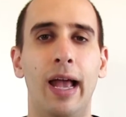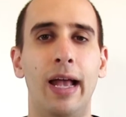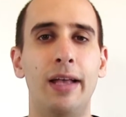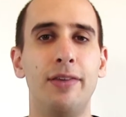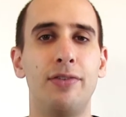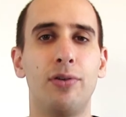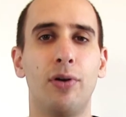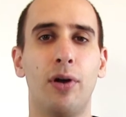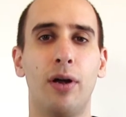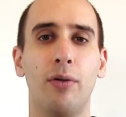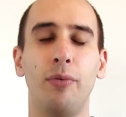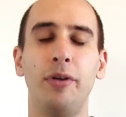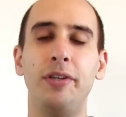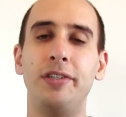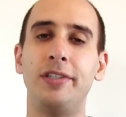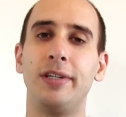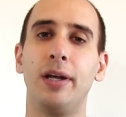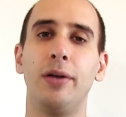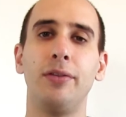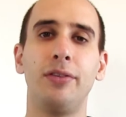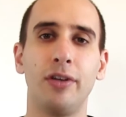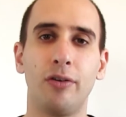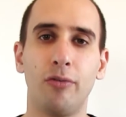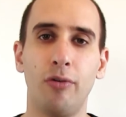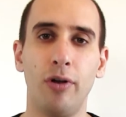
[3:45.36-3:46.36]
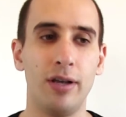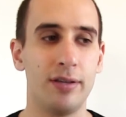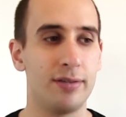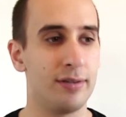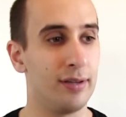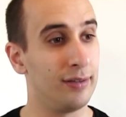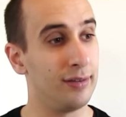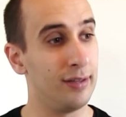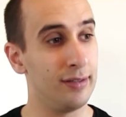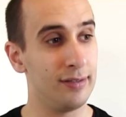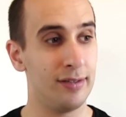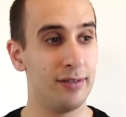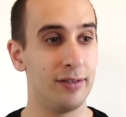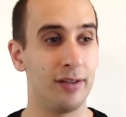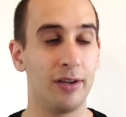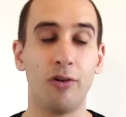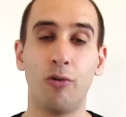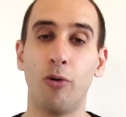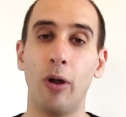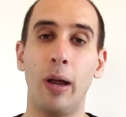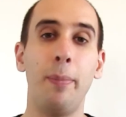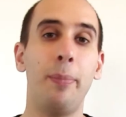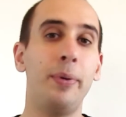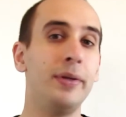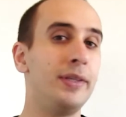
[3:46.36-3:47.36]
And so I reached out to Chris, like, this is a
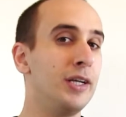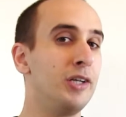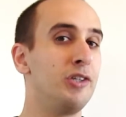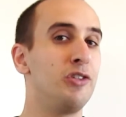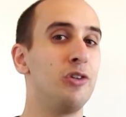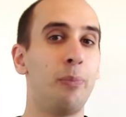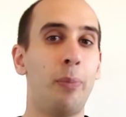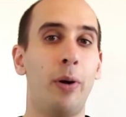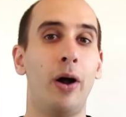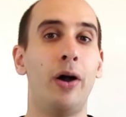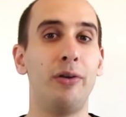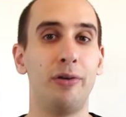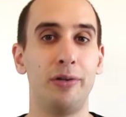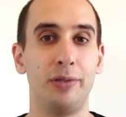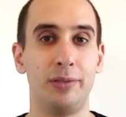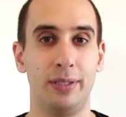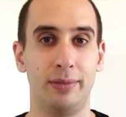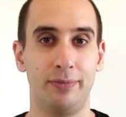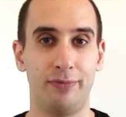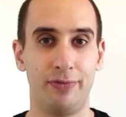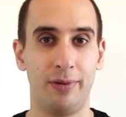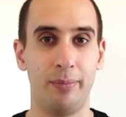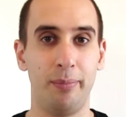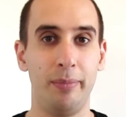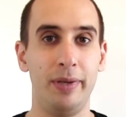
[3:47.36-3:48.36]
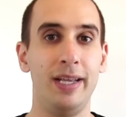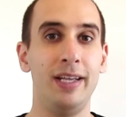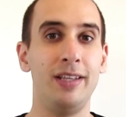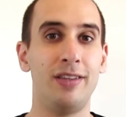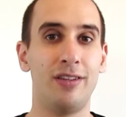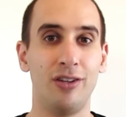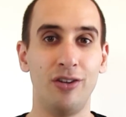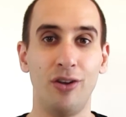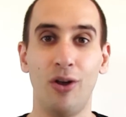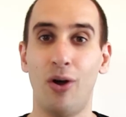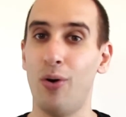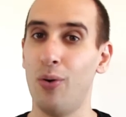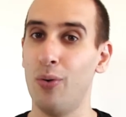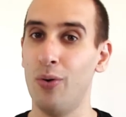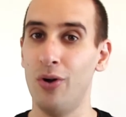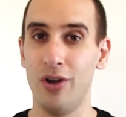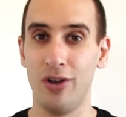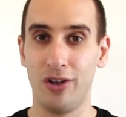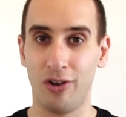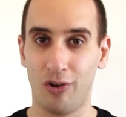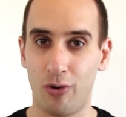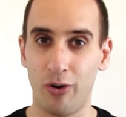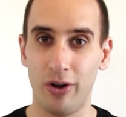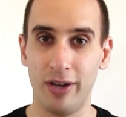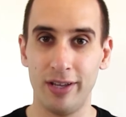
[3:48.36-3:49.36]
great potential partnership for me to
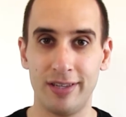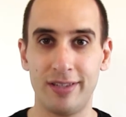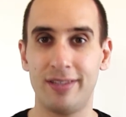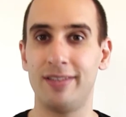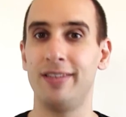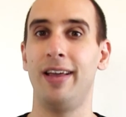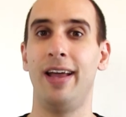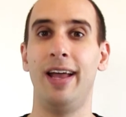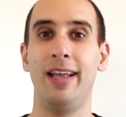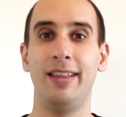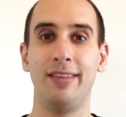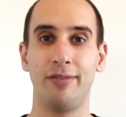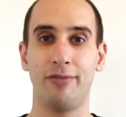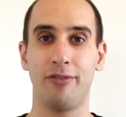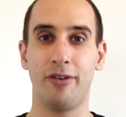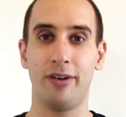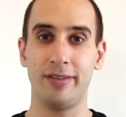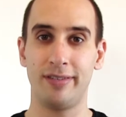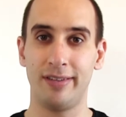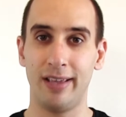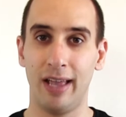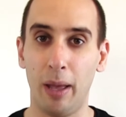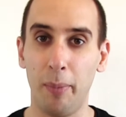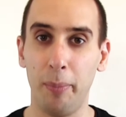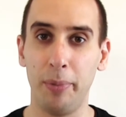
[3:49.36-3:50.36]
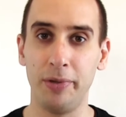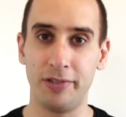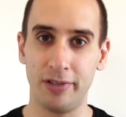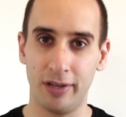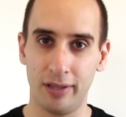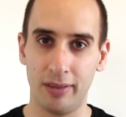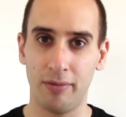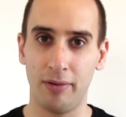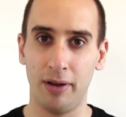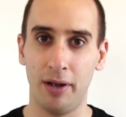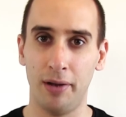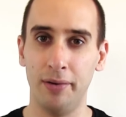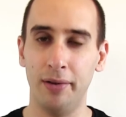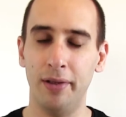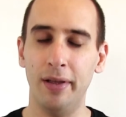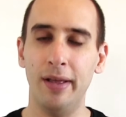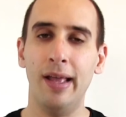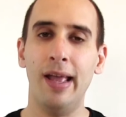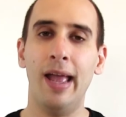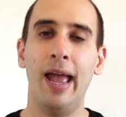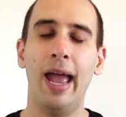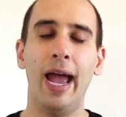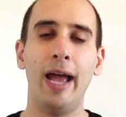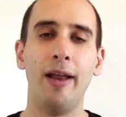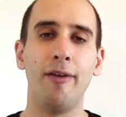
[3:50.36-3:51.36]
know Chris and for us to help each other out.
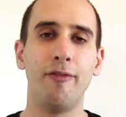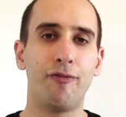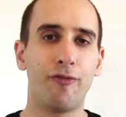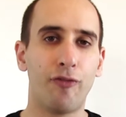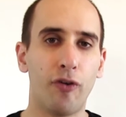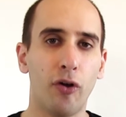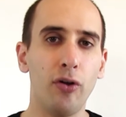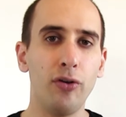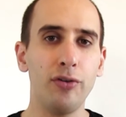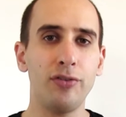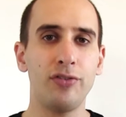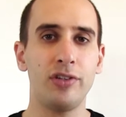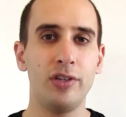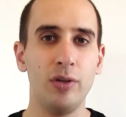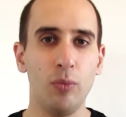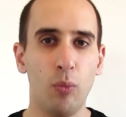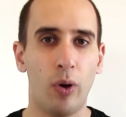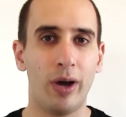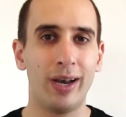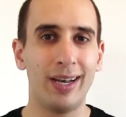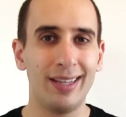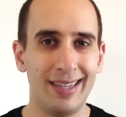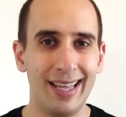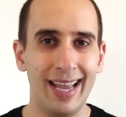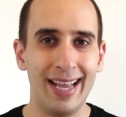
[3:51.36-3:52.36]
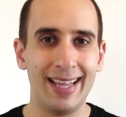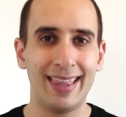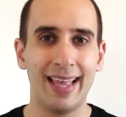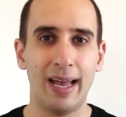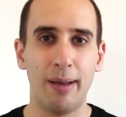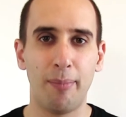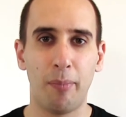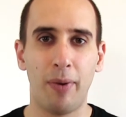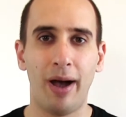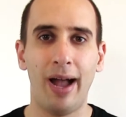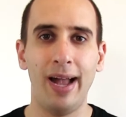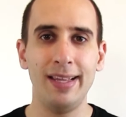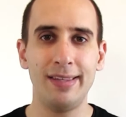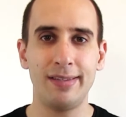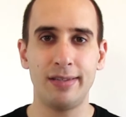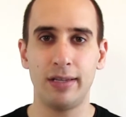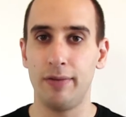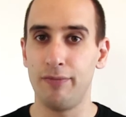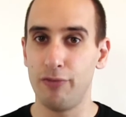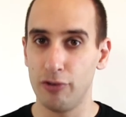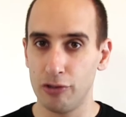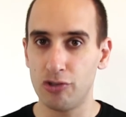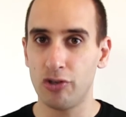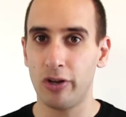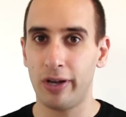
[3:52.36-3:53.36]
And first you want to take that mindset
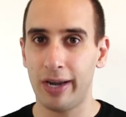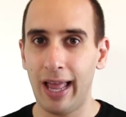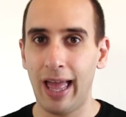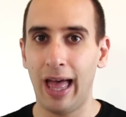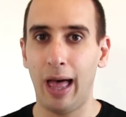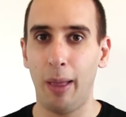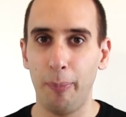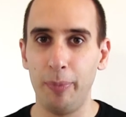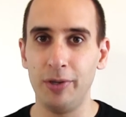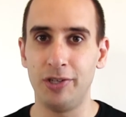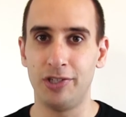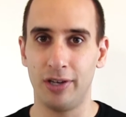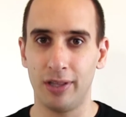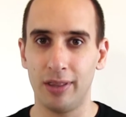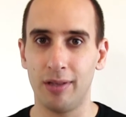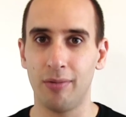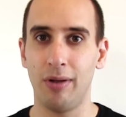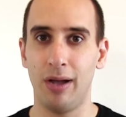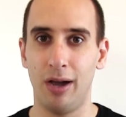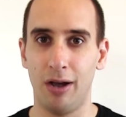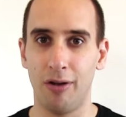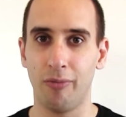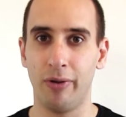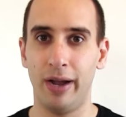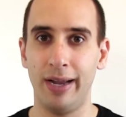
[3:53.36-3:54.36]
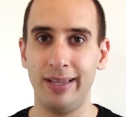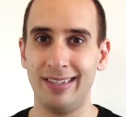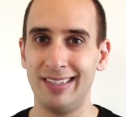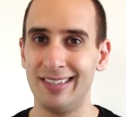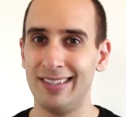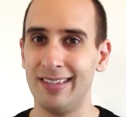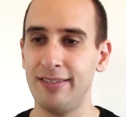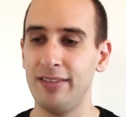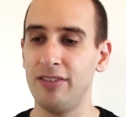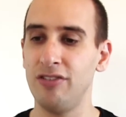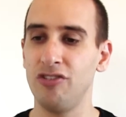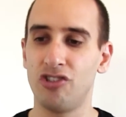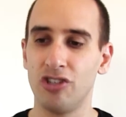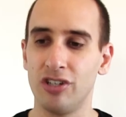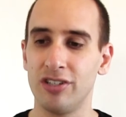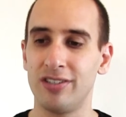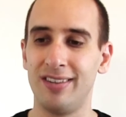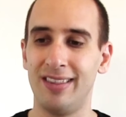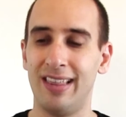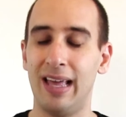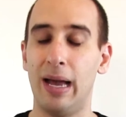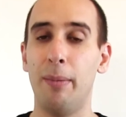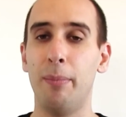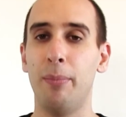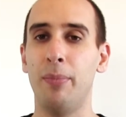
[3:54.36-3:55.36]
if you're trying to help each other out, right? This isn't
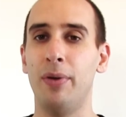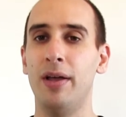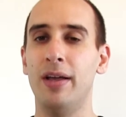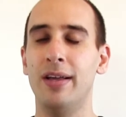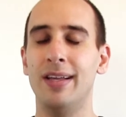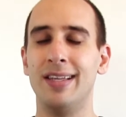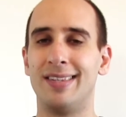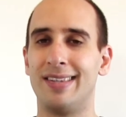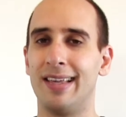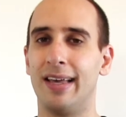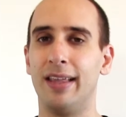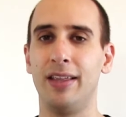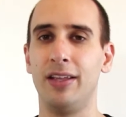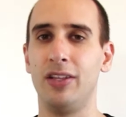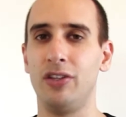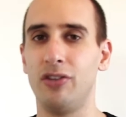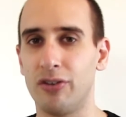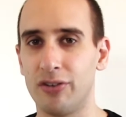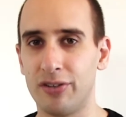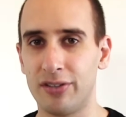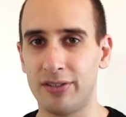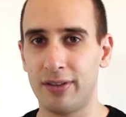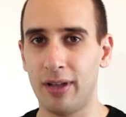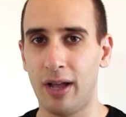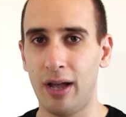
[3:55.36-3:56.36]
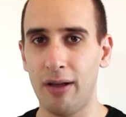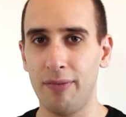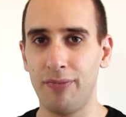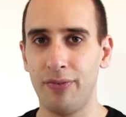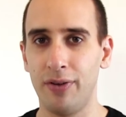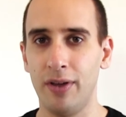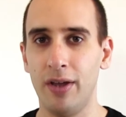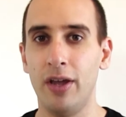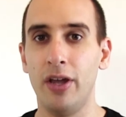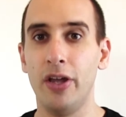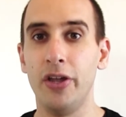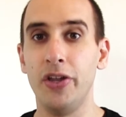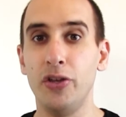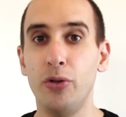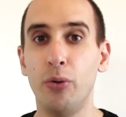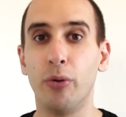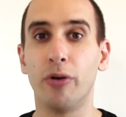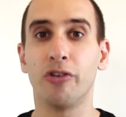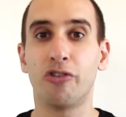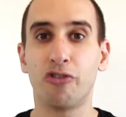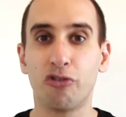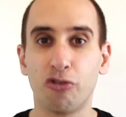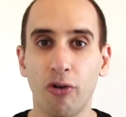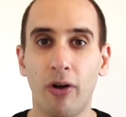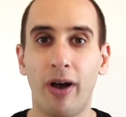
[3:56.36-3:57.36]
just them selling your stuff. You
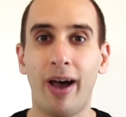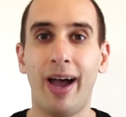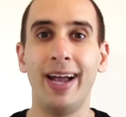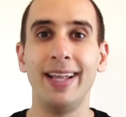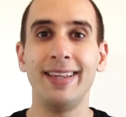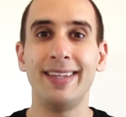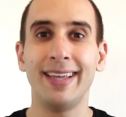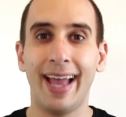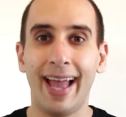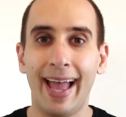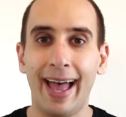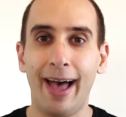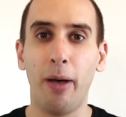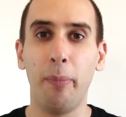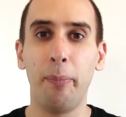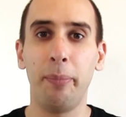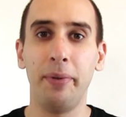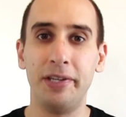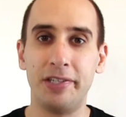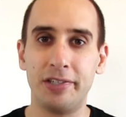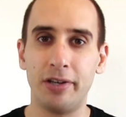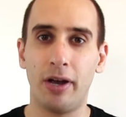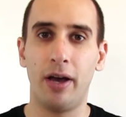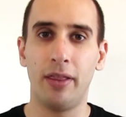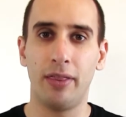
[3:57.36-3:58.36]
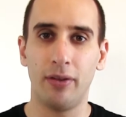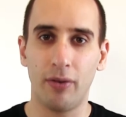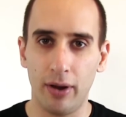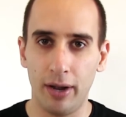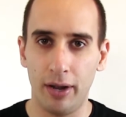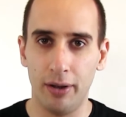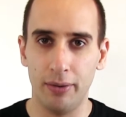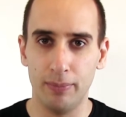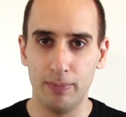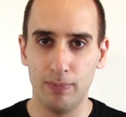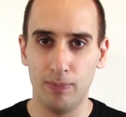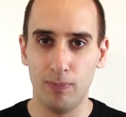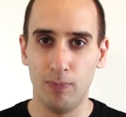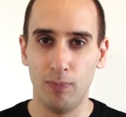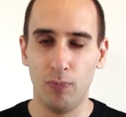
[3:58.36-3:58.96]
are trying to help each other out.